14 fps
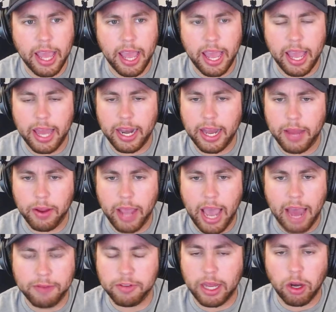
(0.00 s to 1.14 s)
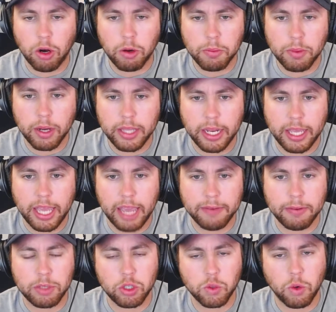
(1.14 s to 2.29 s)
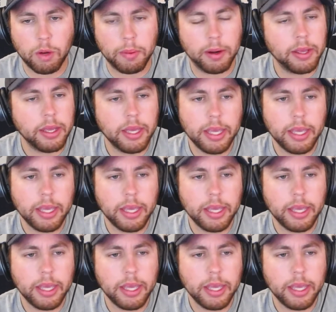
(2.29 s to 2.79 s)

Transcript: and after that home run that he gave up to Schwarber,